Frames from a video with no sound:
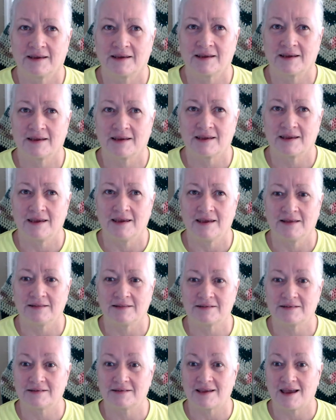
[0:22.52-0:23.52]

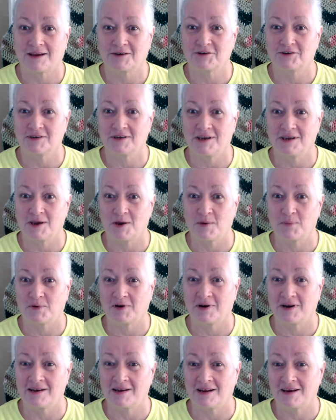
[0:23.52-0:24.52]
It's actually a
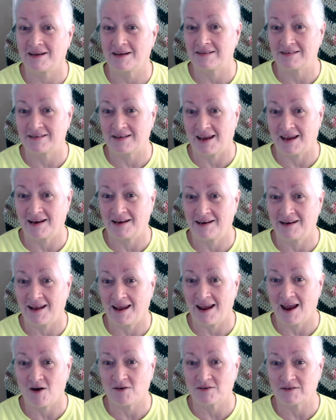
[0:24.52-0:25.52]
pretty nice day today
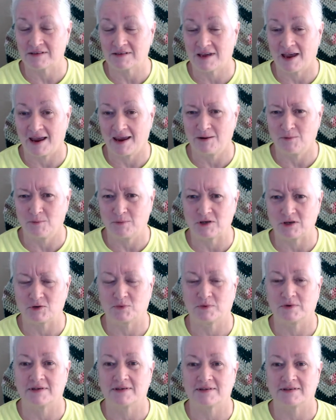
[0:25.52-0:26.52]
outside, which
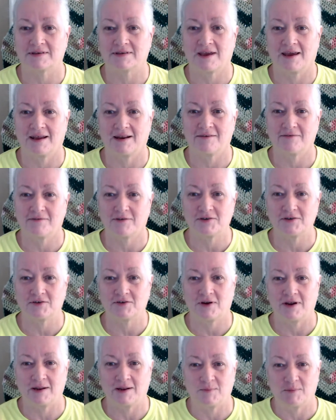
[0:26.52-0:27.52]
was kind of
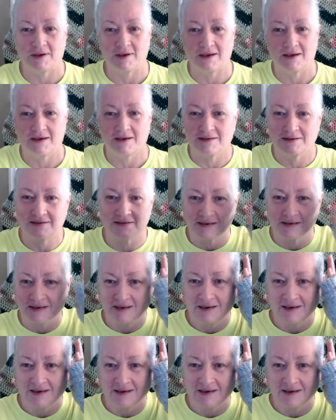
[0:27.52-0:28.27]
frustrating because